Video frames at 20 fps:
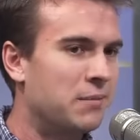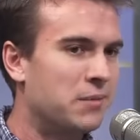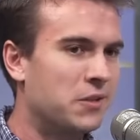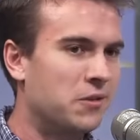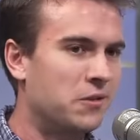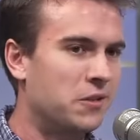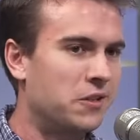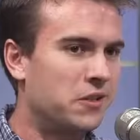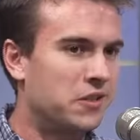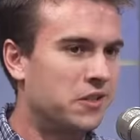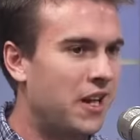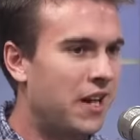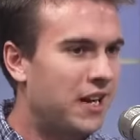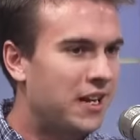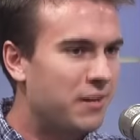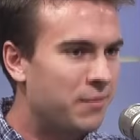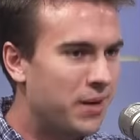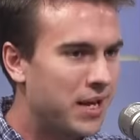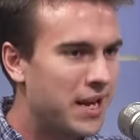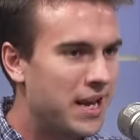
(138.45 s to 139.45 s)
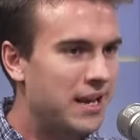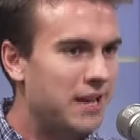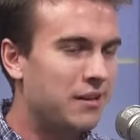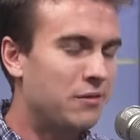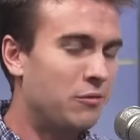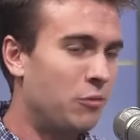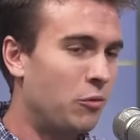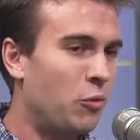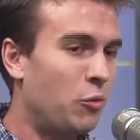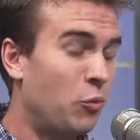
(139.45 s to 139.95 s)
So there's not going to be,
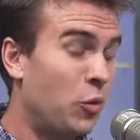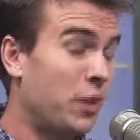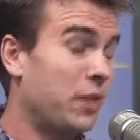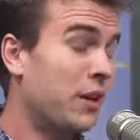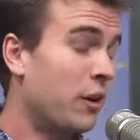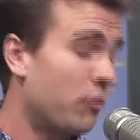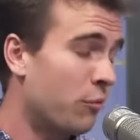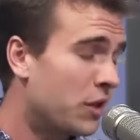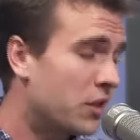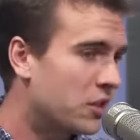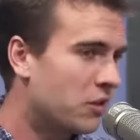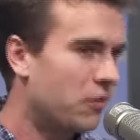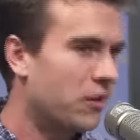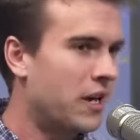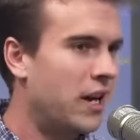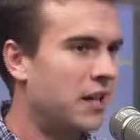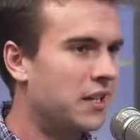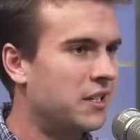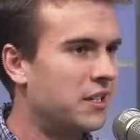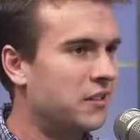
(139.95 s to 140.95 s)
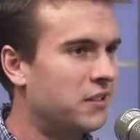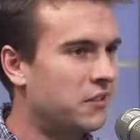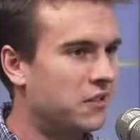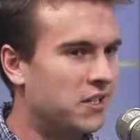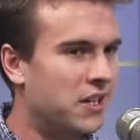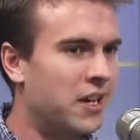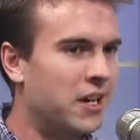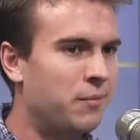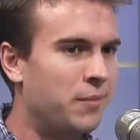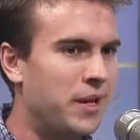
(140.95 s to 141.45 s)
with their original content, there's
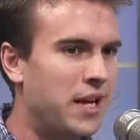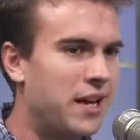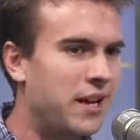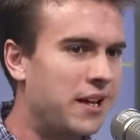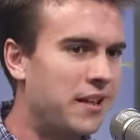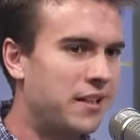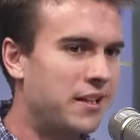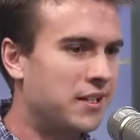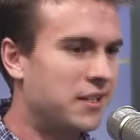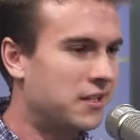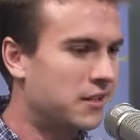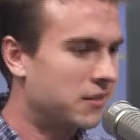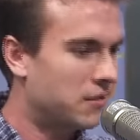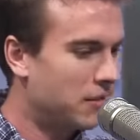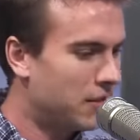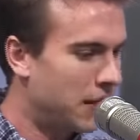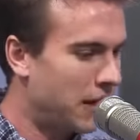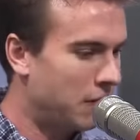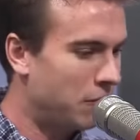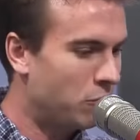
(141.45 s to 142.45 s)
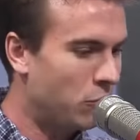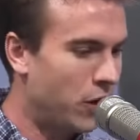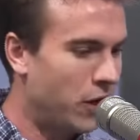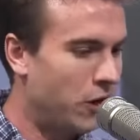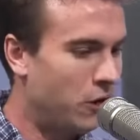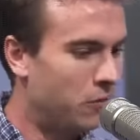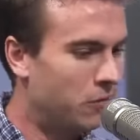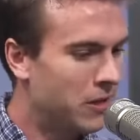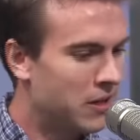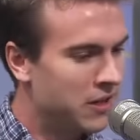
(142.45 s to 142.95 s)
not going to be any of this. It's like,
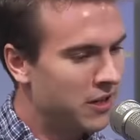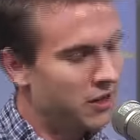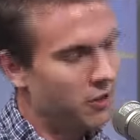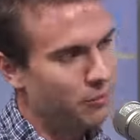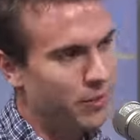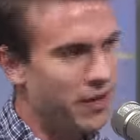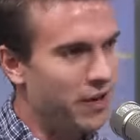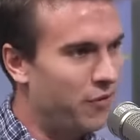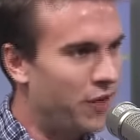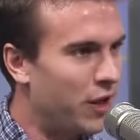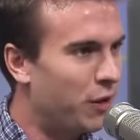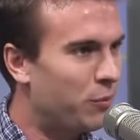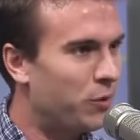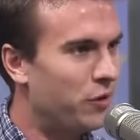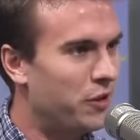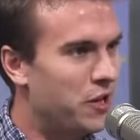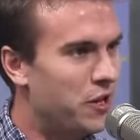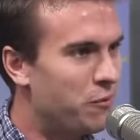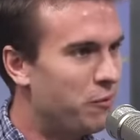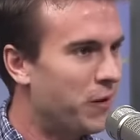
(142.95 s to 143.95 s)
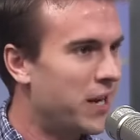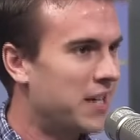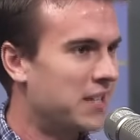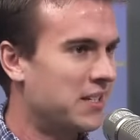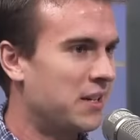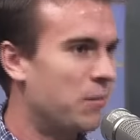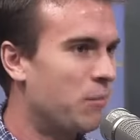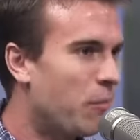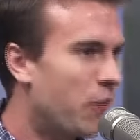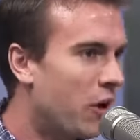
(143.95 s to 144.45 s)
well, it'll be available in the U.S.
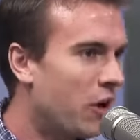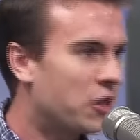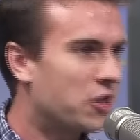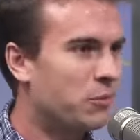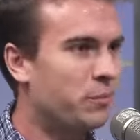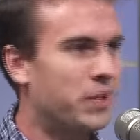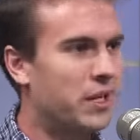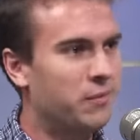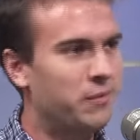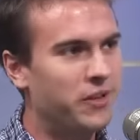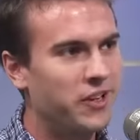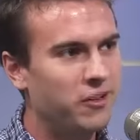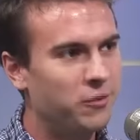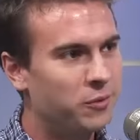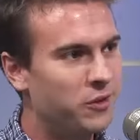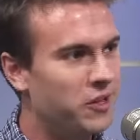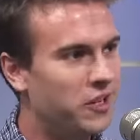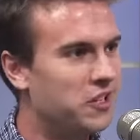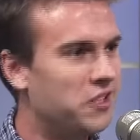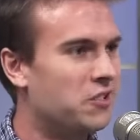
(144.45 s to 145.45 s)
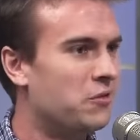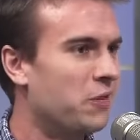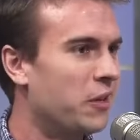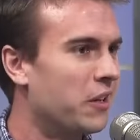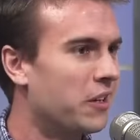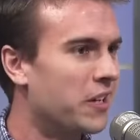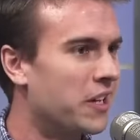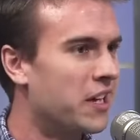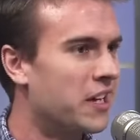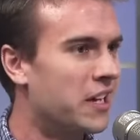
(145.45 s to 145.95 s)
in March. It'll be available in
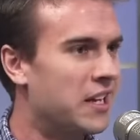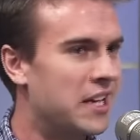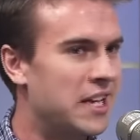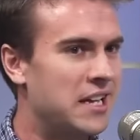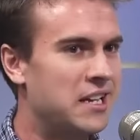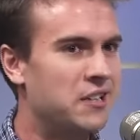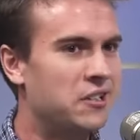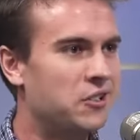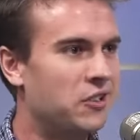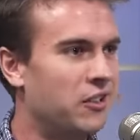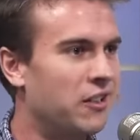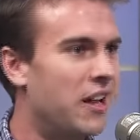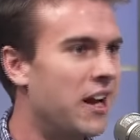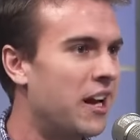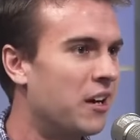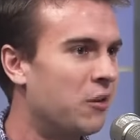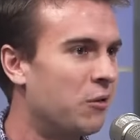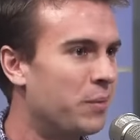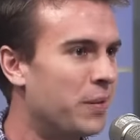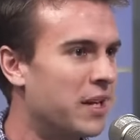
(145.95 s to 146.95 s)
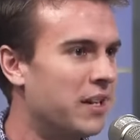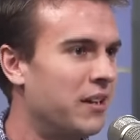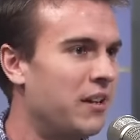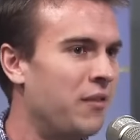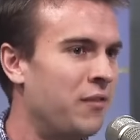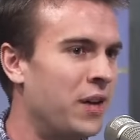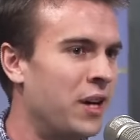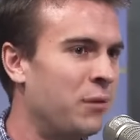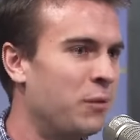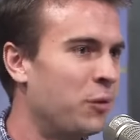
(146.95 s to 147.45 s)
Australia in July. It'll be
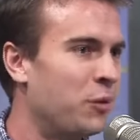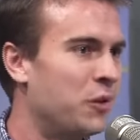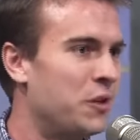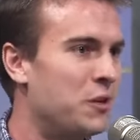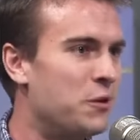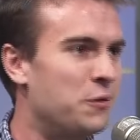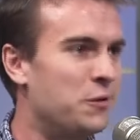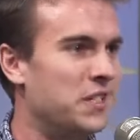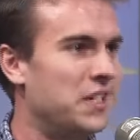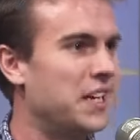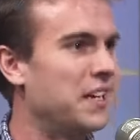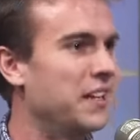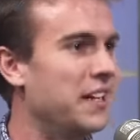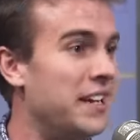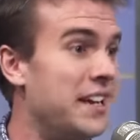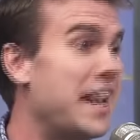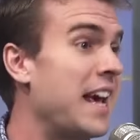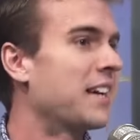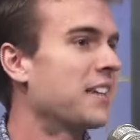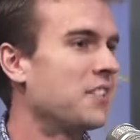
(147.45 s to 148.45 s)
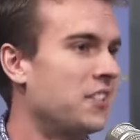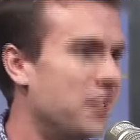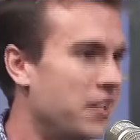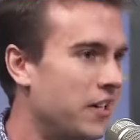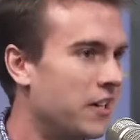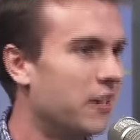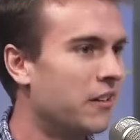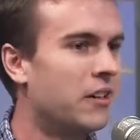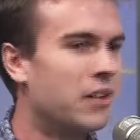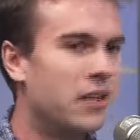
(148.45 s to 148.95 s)
available in New Zealand next
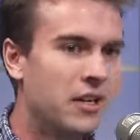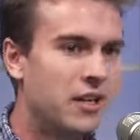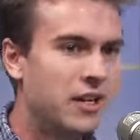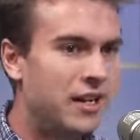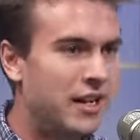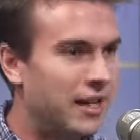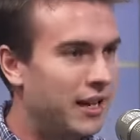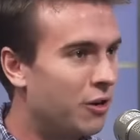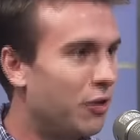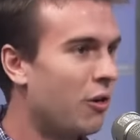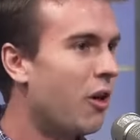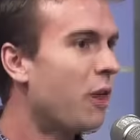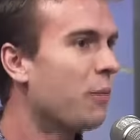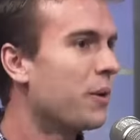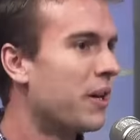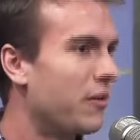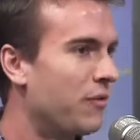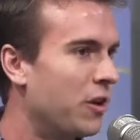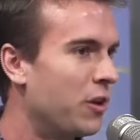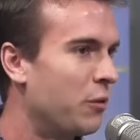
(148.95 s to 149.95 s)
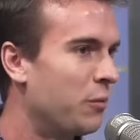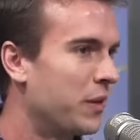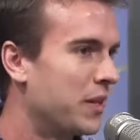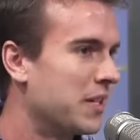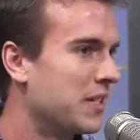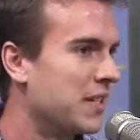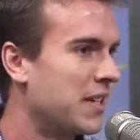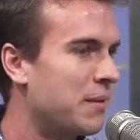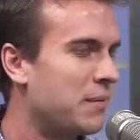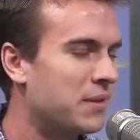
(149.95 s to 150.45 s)
year. It'll all be available at the
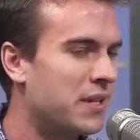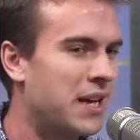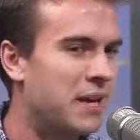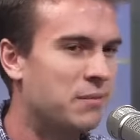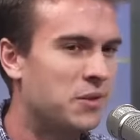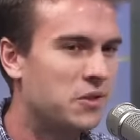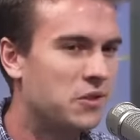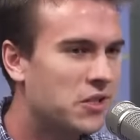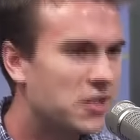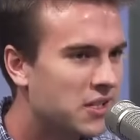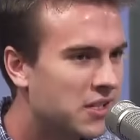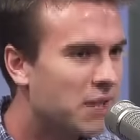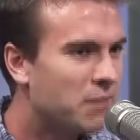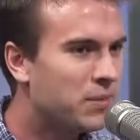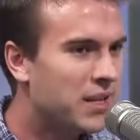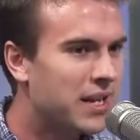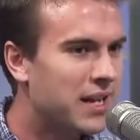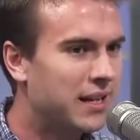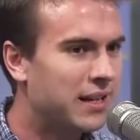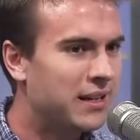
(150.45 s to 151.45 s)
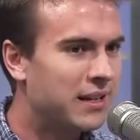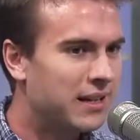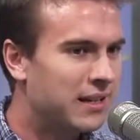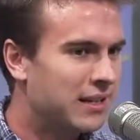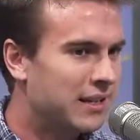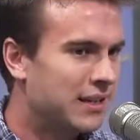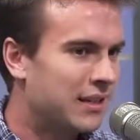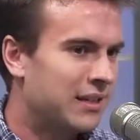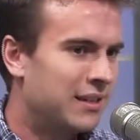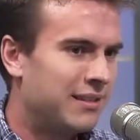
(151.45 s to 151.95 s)
same time. So just something
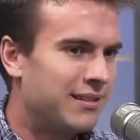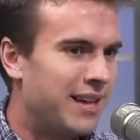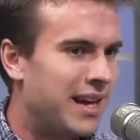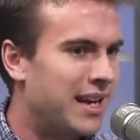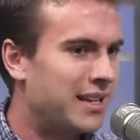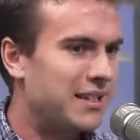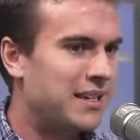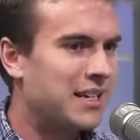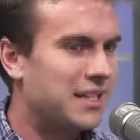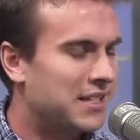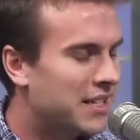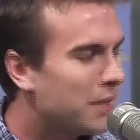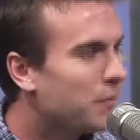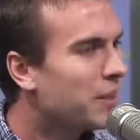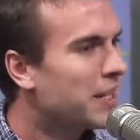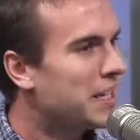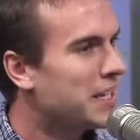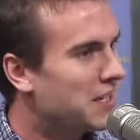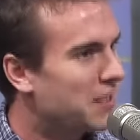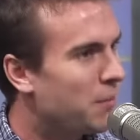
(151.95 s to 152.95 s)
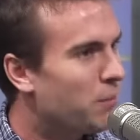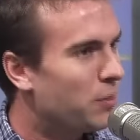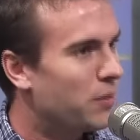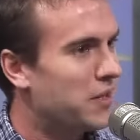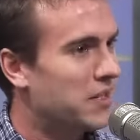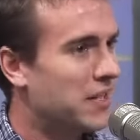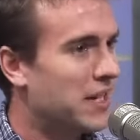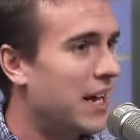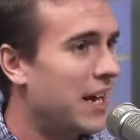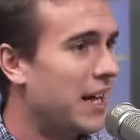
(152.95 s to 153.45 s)
as seemingly simple
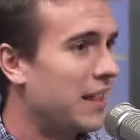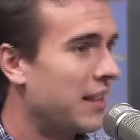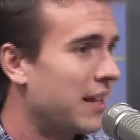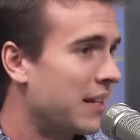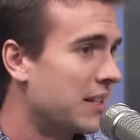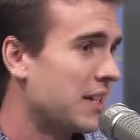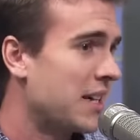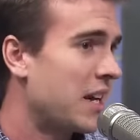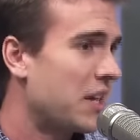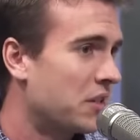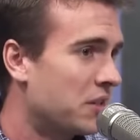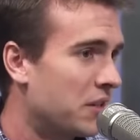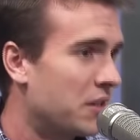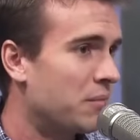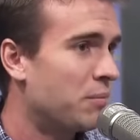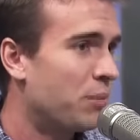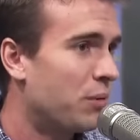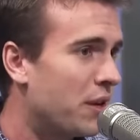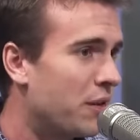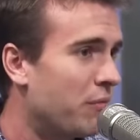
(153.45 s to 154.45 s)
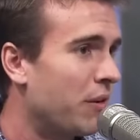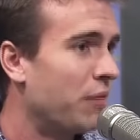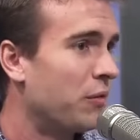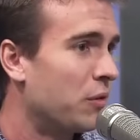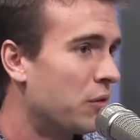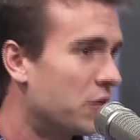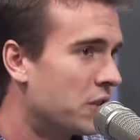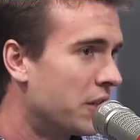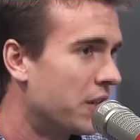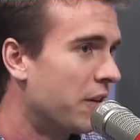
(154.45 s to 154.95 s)
as that, I think, is actually pretty
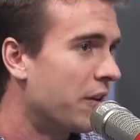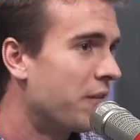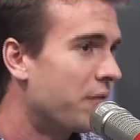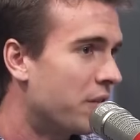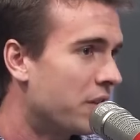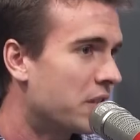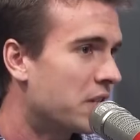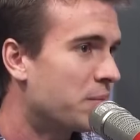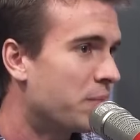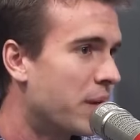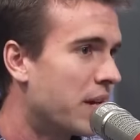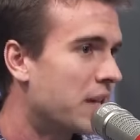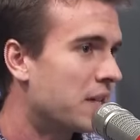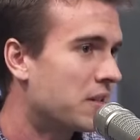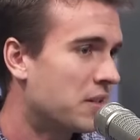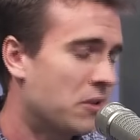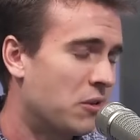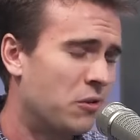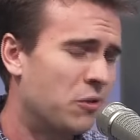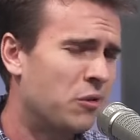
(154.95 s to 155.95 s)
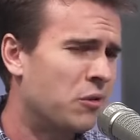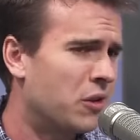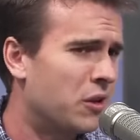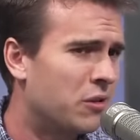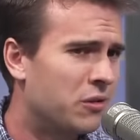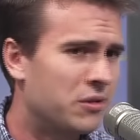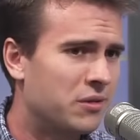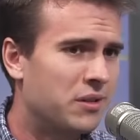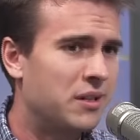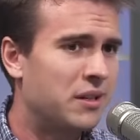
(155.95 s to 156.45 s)
revolutionary for the space.
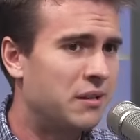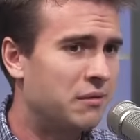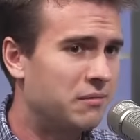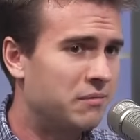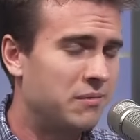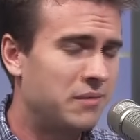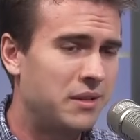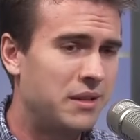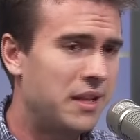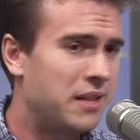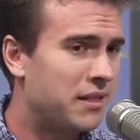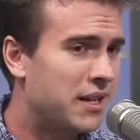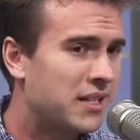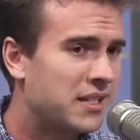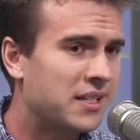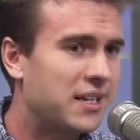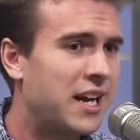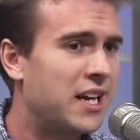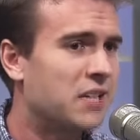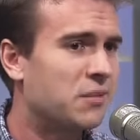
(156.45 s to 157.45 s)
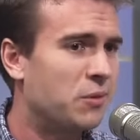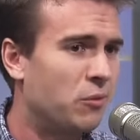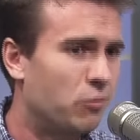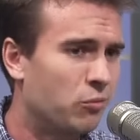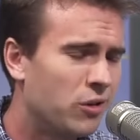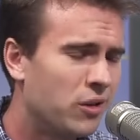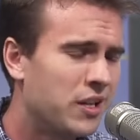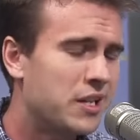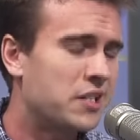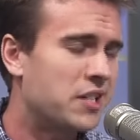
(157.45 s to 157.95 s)
So this announcement
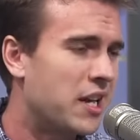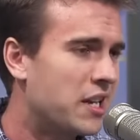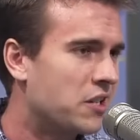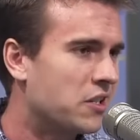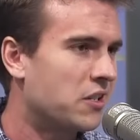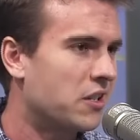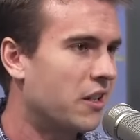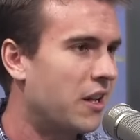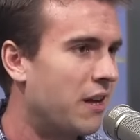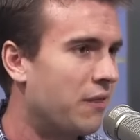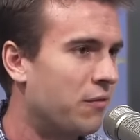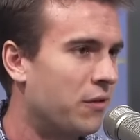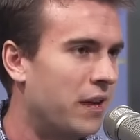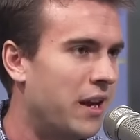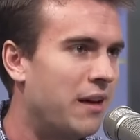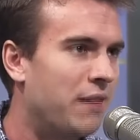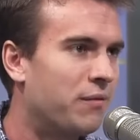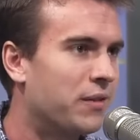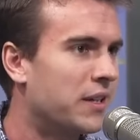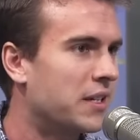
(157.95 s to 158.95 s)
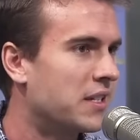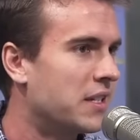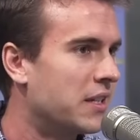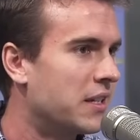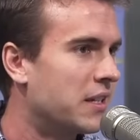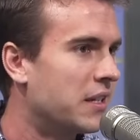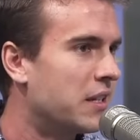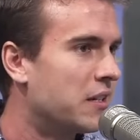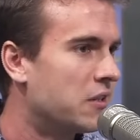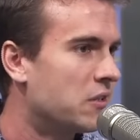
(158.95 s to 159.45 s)
really changes a lot for Netflix and
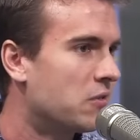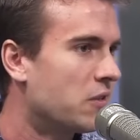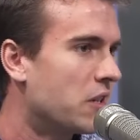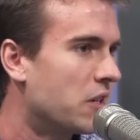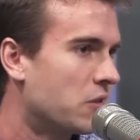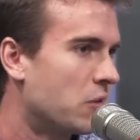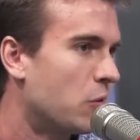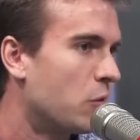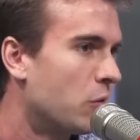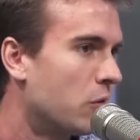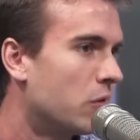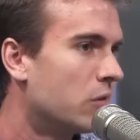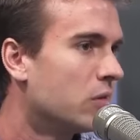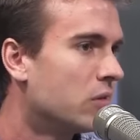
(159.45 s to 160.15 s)
the industry as a whole.